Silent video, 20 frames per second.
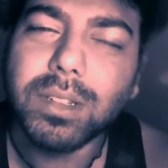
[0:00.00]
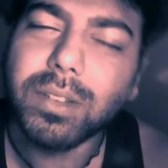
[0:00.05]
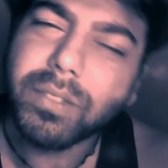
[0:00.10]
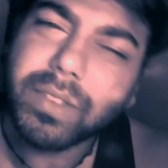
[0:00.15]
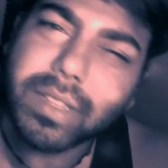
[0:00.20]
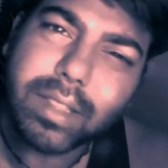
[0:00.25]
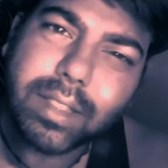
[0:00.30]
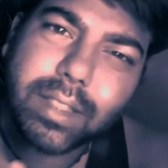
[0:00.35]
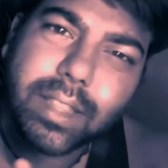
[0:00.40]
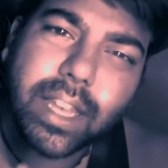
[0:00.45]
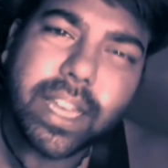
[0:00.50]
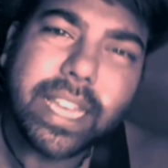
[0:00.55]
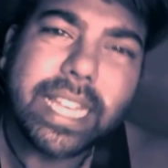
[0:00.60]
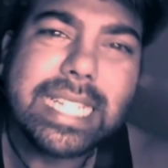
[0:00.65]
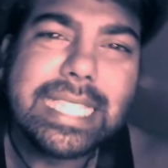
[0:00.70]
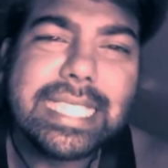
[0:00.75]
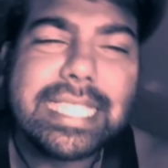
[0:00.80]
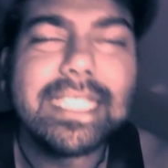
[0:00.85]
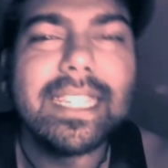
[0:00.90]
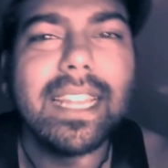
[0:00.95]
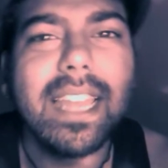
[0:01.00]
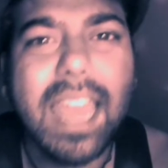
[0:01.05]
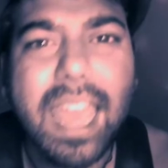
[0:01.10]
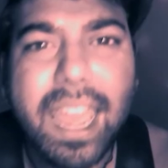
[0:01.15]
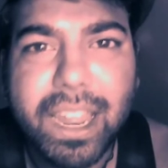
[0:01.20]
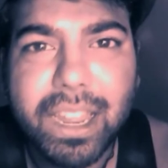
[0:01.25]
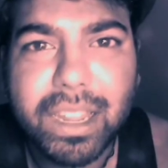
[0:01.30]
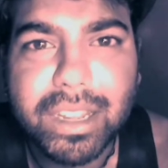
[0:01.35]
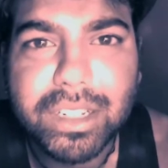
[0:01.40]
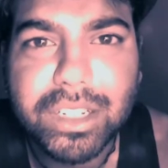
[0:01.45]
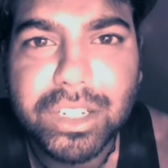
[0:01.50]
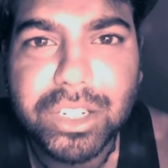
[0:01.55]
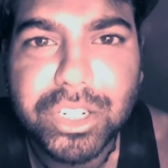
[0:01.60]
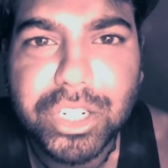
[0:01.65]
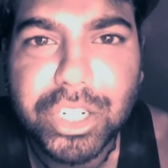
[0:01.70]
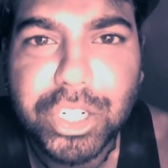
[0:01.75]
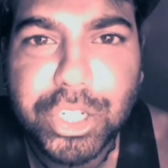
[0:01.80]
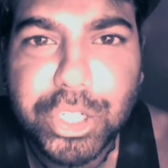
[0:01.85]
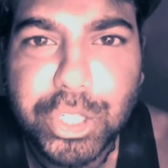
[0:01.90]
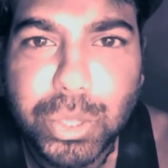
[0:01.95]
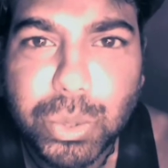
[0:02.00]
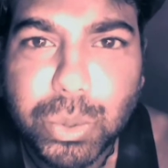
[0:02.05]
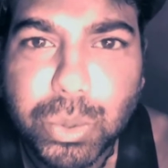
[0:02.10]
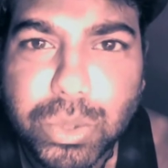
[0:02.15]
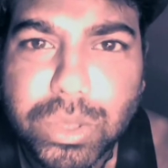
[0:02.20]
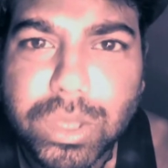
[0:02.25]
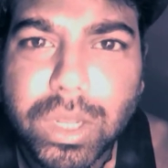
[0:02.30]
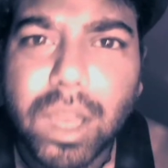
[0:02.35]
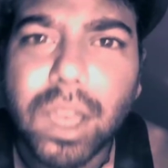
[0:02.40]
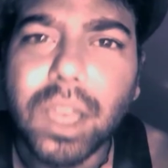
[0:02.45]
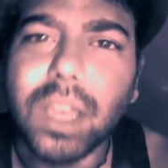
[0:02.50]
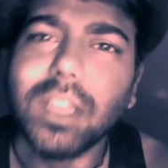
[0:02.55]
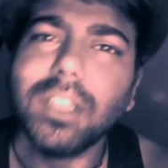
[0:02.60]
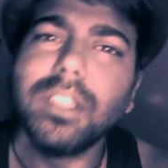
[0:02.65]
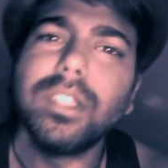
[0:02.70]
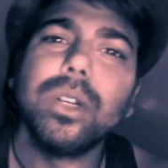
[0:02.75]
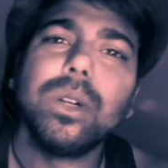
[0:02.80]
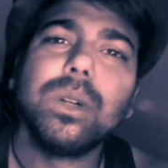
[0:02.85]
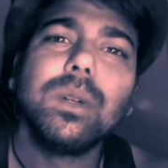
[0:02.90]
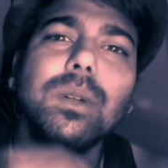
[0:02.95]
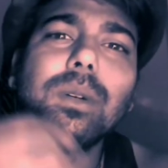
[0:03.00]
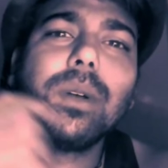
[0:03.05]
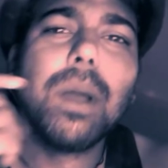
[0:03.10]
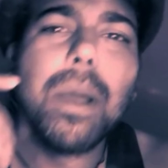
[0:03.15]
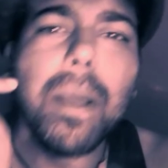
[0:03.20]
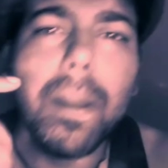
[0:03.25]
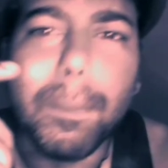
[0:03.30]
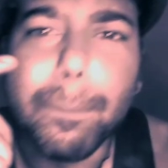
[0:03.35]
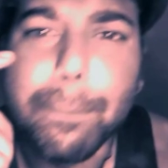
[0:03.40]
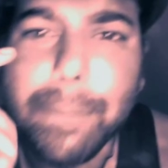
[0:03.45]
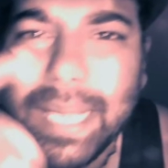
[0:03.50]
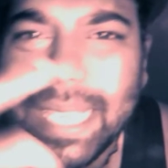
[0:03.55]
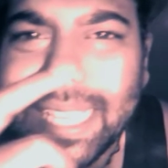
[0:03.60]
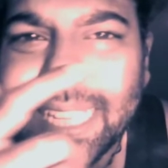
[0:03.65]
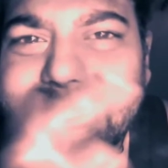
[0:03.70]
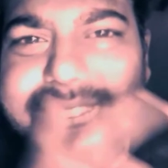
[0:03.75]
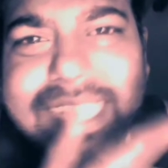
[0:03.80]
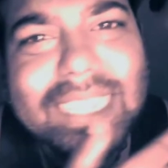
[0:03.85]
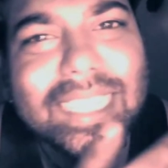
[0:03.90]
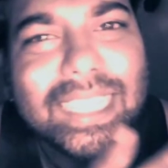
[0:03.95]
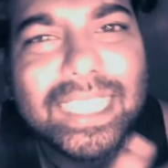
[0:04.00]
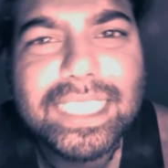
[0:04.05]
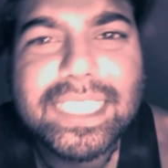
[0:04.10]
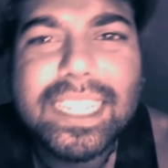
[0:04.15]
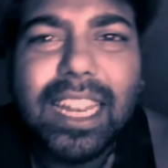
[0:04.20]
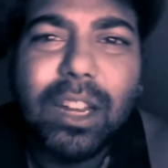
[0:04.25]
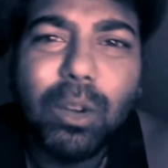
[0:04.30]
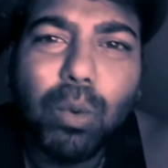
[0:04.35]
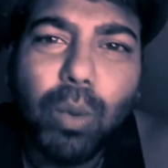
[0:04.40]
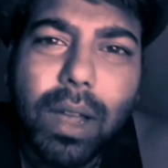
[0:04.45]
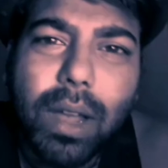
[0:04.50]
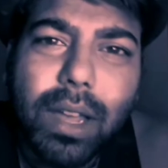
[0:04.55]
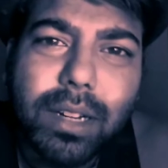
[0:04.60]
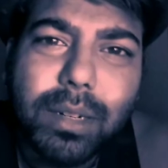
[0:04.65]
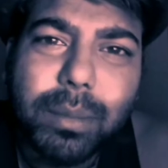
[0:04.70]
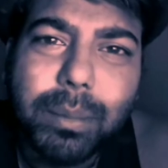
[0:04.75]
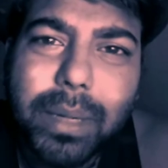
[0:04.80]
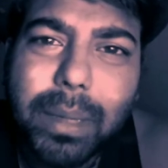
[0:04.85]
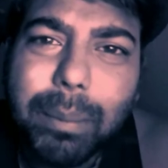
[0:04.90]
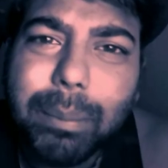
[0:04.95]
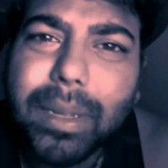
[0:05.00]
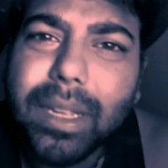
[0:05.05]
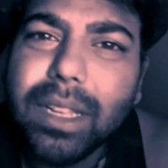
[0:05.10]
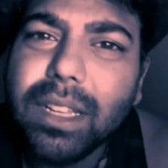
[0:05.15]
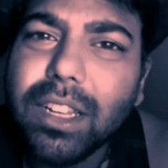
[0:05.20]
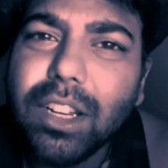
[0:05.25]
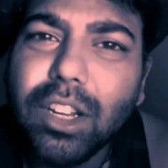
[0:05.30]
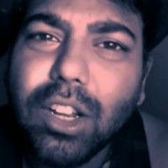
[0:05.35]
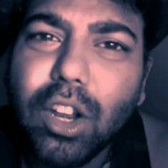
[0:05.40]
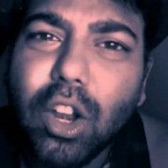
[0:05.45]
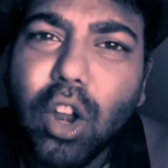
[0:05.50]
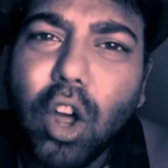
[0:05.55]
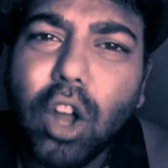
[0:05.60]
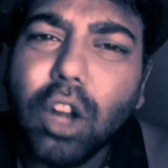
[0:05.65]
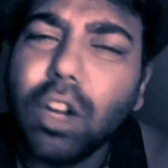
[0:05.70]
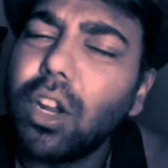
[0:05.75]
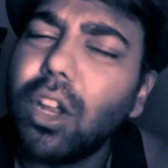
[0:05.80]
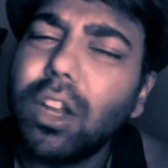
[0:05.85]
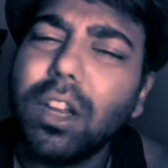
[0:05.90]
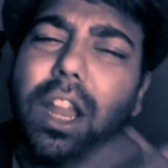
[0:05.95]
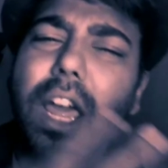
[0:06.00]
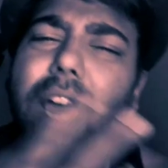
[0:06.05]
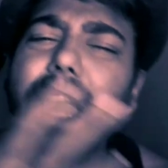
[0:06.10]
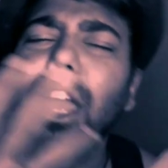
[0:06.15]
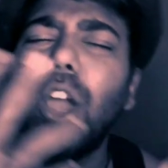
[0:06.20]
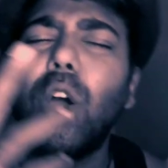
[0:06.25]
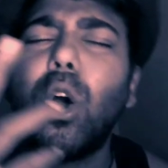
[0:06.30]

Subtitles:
with his anger issues. So being in this environment, being in a lockdown, I